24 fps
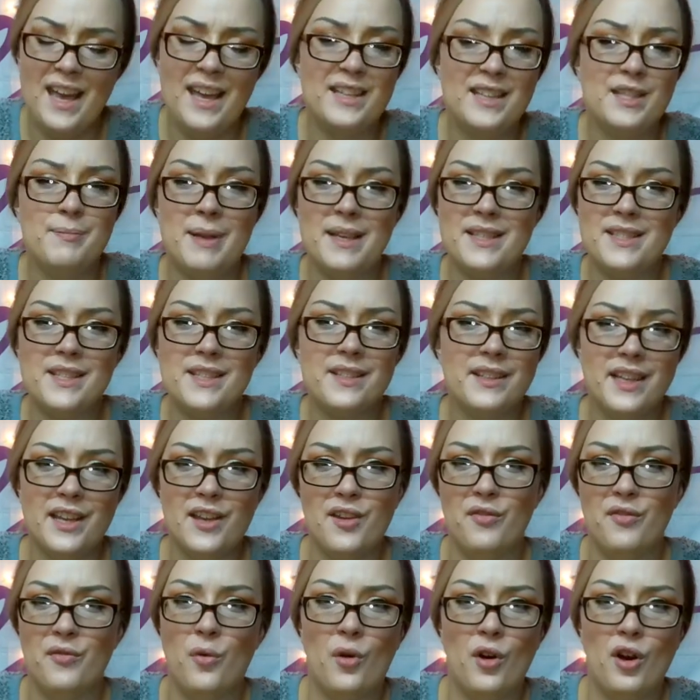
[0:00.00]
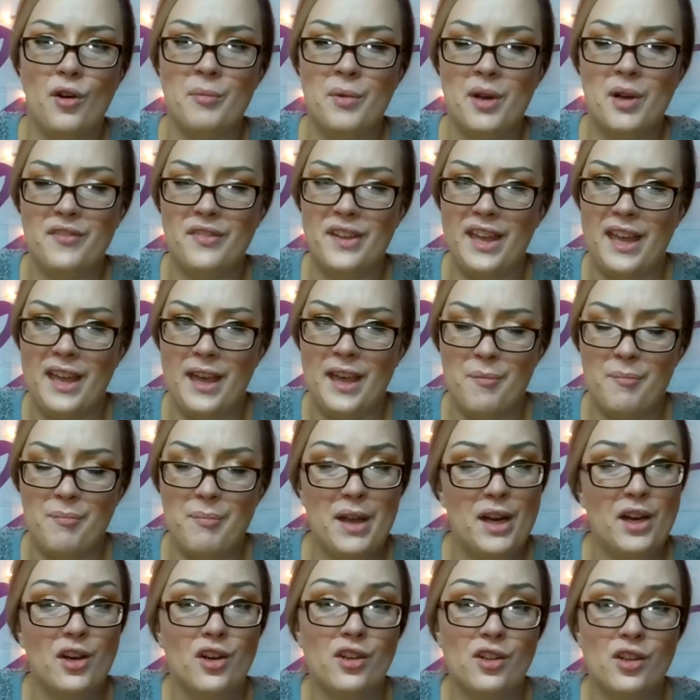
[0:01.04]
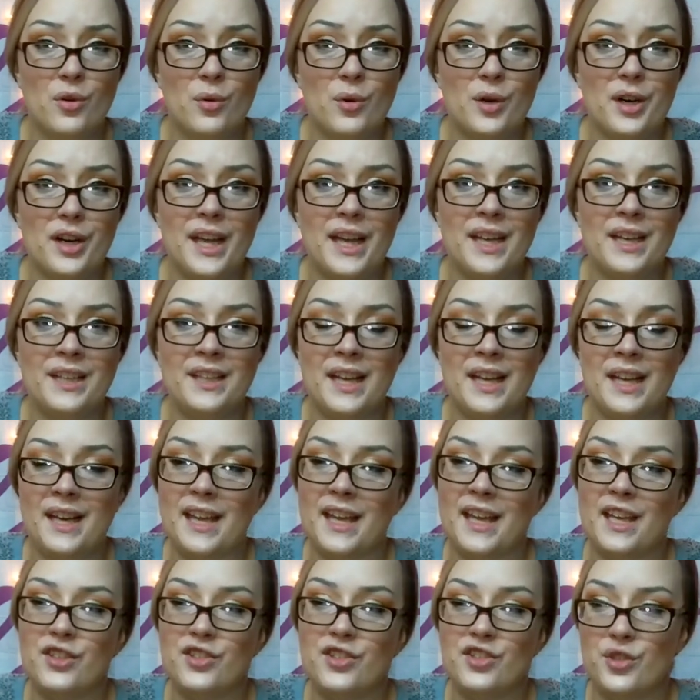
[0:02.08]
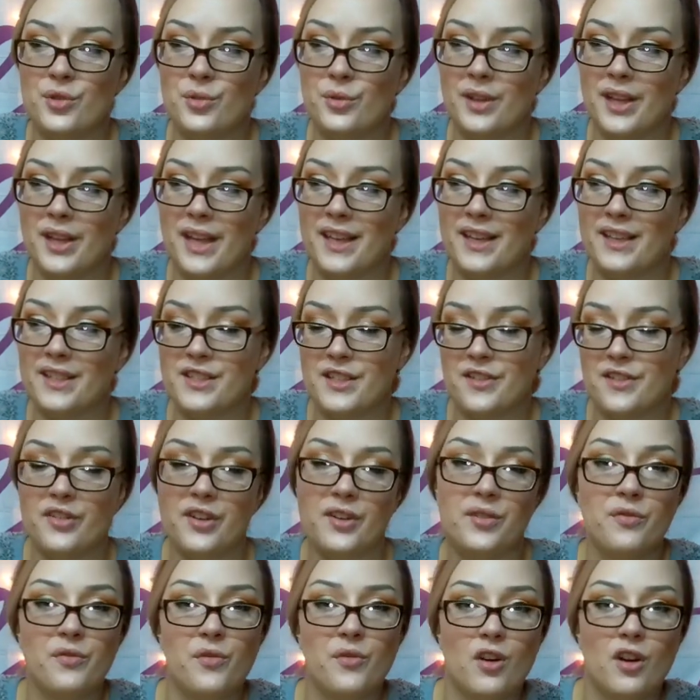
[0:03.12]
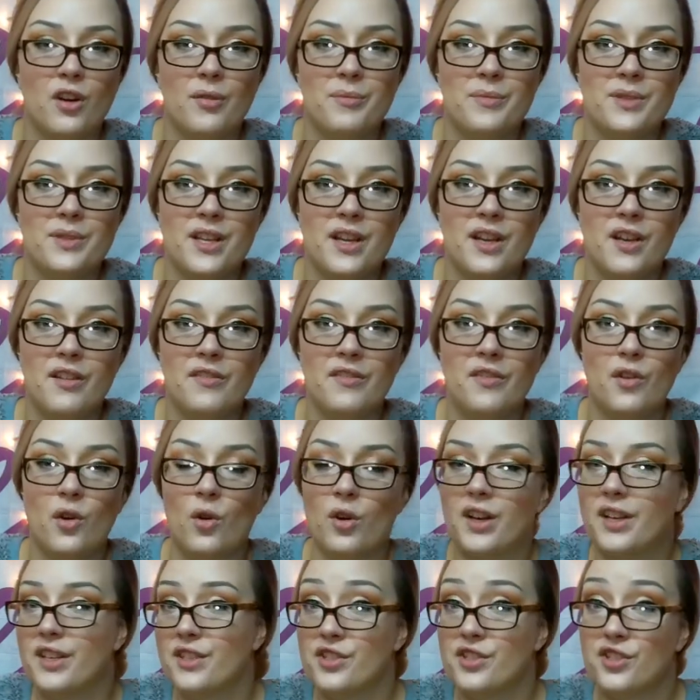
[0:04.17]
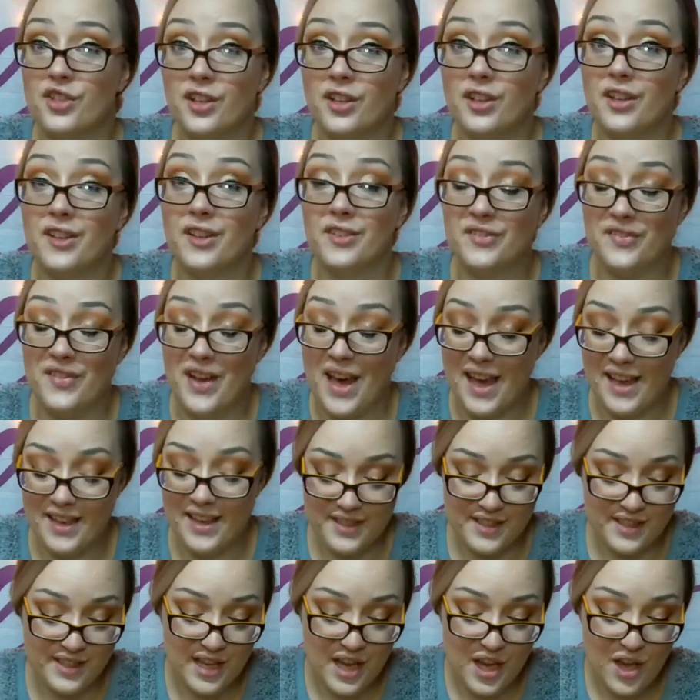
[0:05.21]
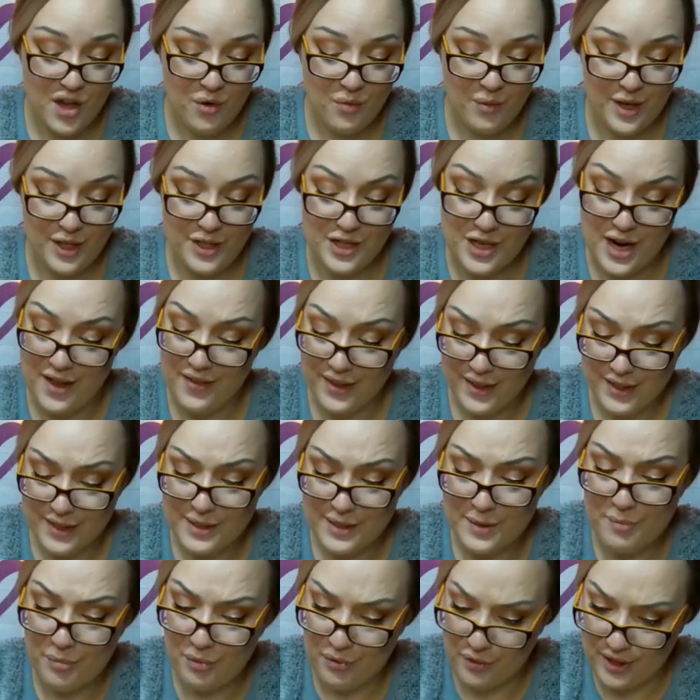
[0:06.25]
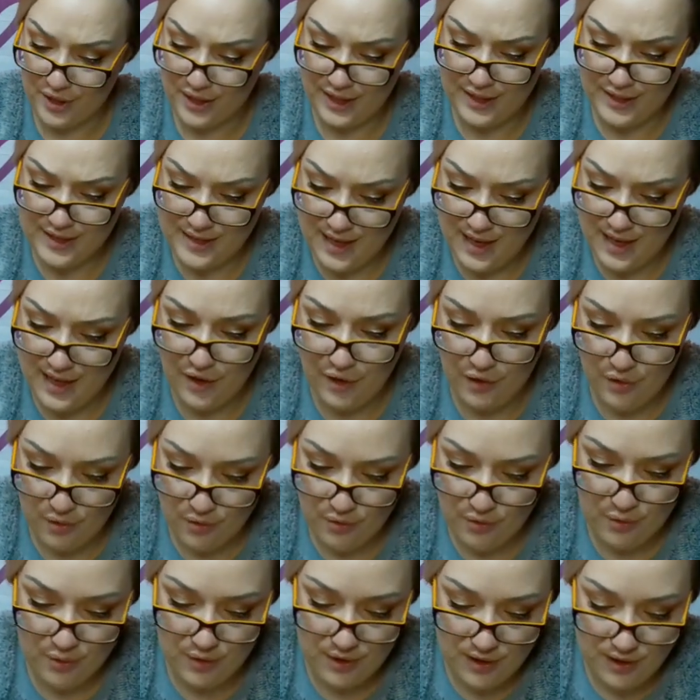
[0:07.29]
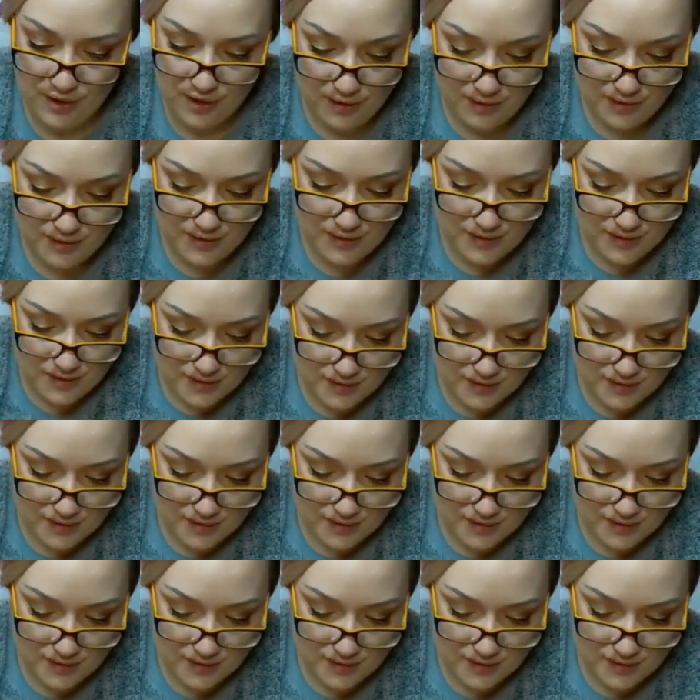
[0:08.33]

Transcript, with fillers: It's basically a form of a barrel organ and it can do like different forms of orchestral effects, which I think is pretty dang cool.